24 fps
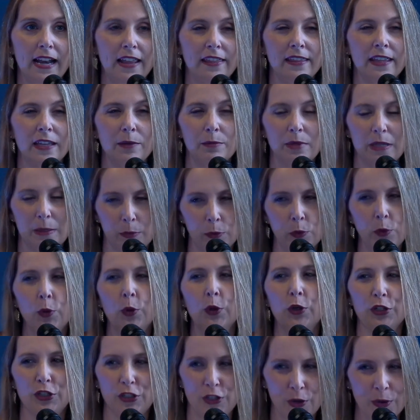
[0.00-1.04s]
I think people who
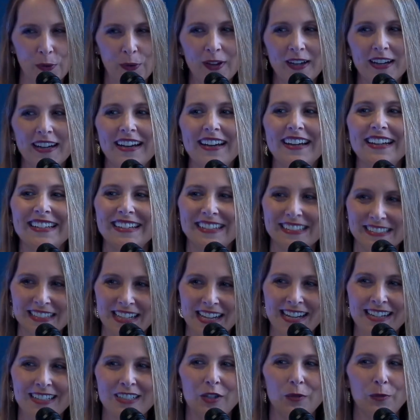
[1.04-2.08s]
are yoga
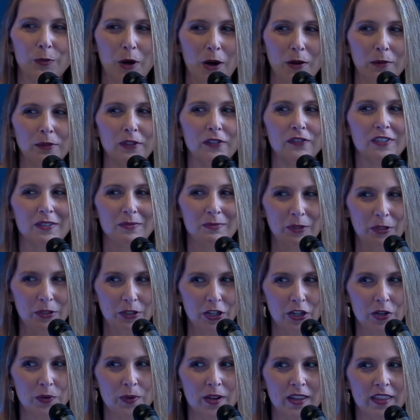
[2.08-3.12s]
inclined are probably
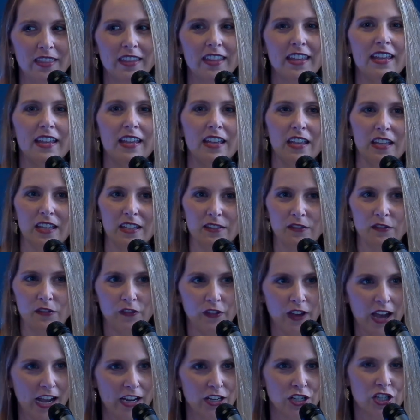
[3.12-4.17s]
familiar with
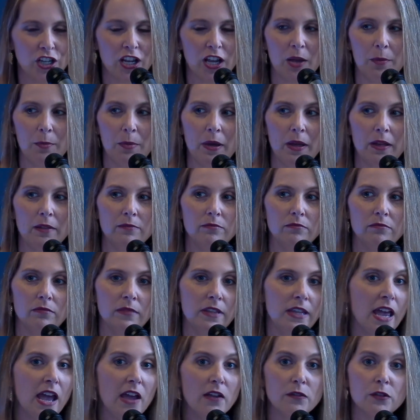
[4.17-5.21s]
fascia, but
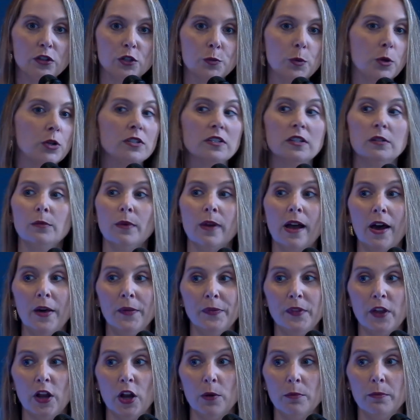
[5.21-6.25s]
the average person
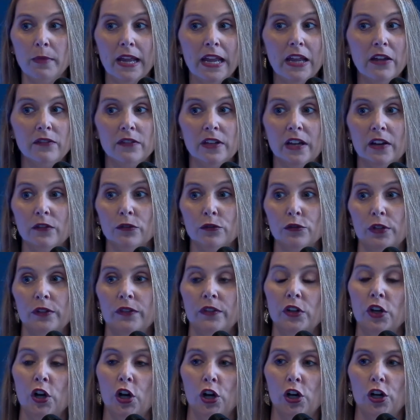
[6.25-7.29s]
out there may have never
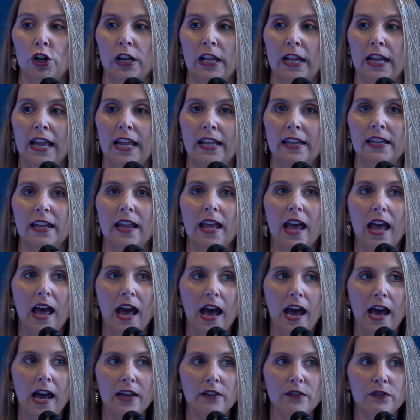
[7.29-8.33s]
even heard it. And
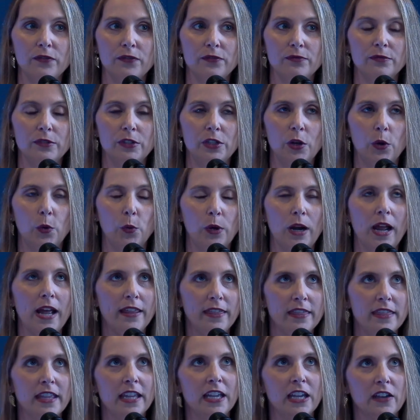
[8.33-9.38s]
when I
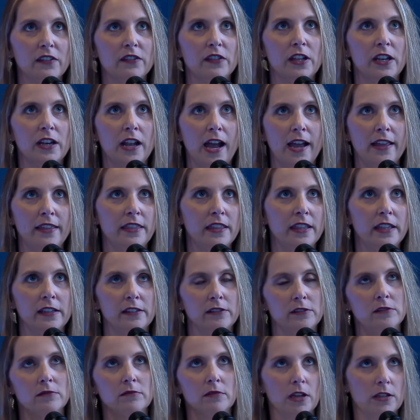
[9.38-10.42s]
think of it, I think
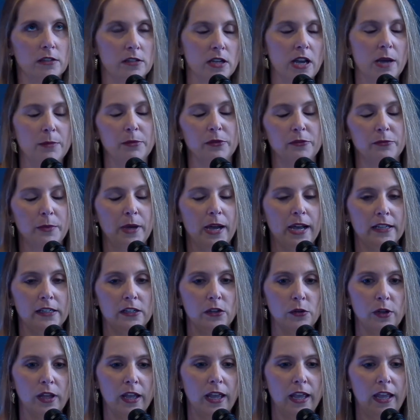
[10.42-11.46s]
top of mind,
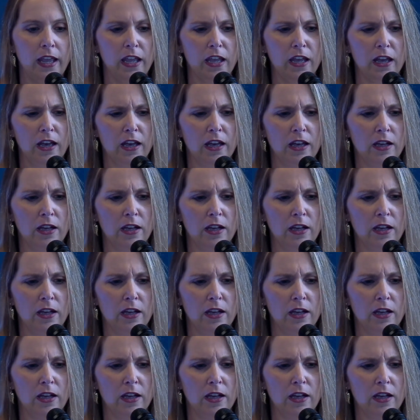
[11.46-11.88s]
okay,